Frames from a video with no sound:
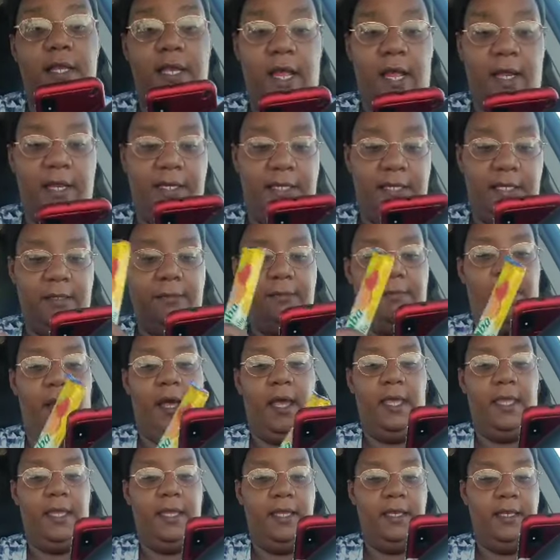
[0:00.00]
that I did
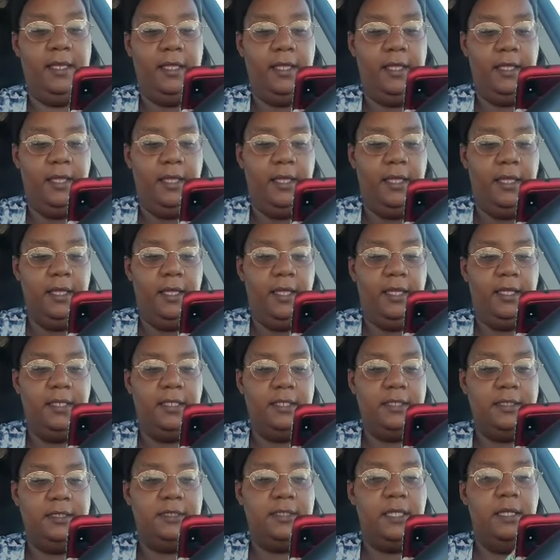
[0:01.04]
buy it.
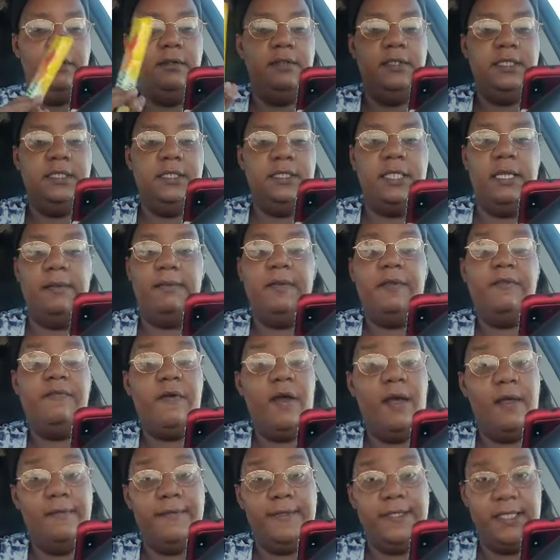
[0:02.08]
And it's only
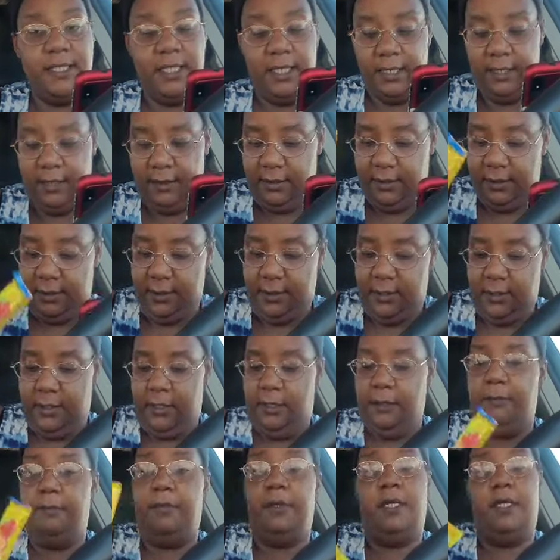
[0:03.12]
seventy-five cents,
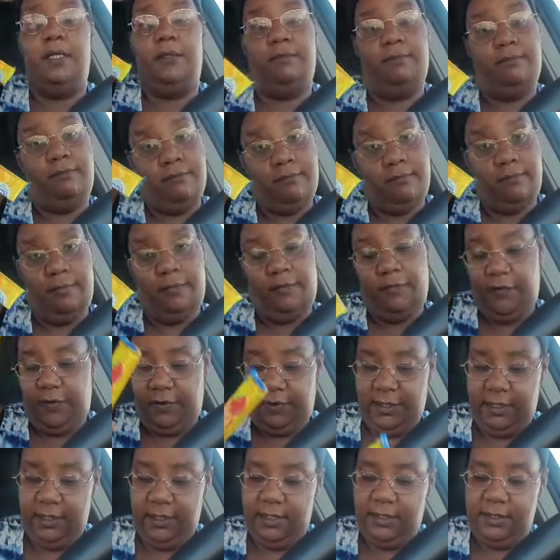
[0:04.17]
but
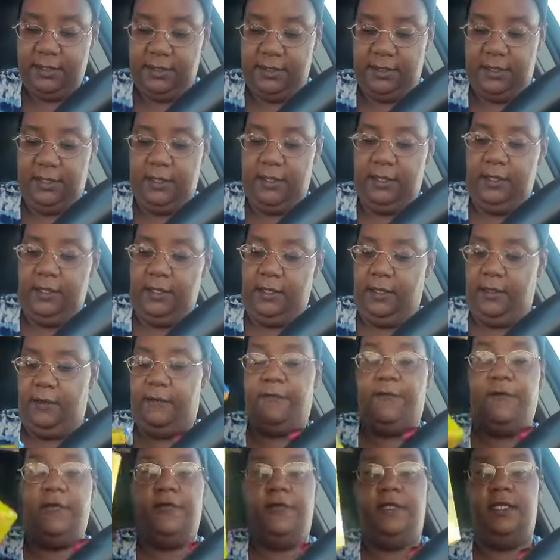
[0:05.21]
for this
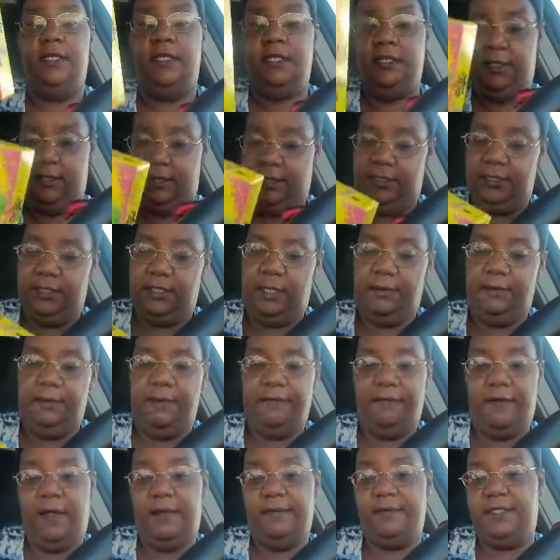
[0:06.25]
and for this,
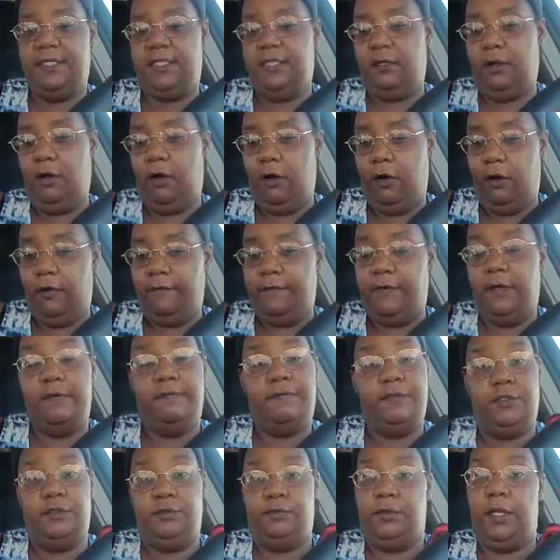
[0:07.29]
seventy-five cents off
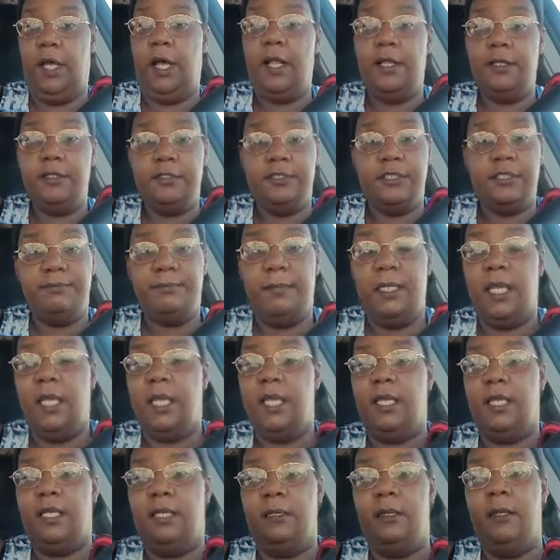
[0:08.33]
of two dollars,
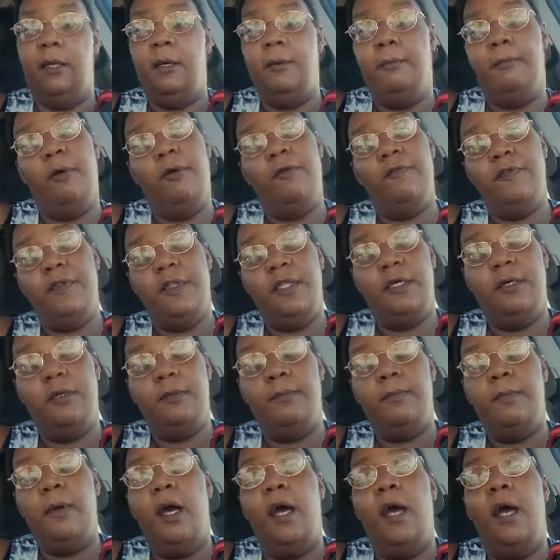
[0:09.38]
making both of
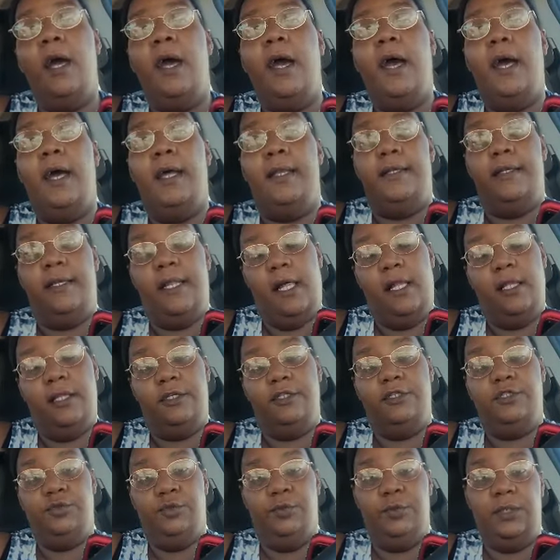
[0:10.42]
them a
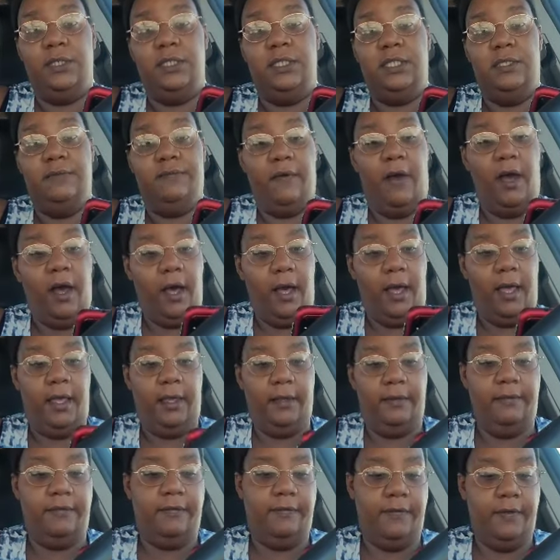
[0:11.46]
dollar
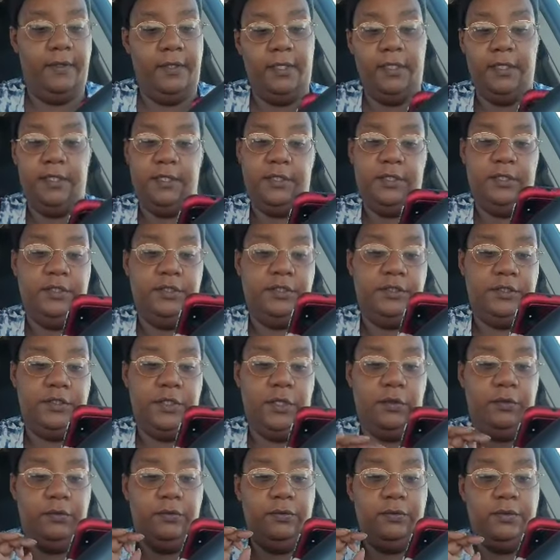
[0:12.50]
twenty-five.
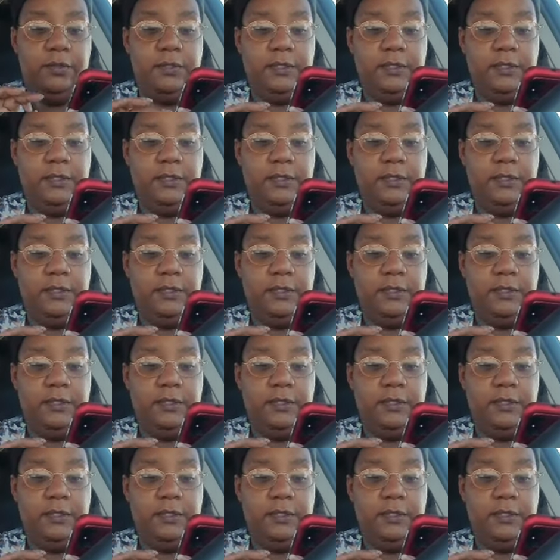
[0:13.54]
So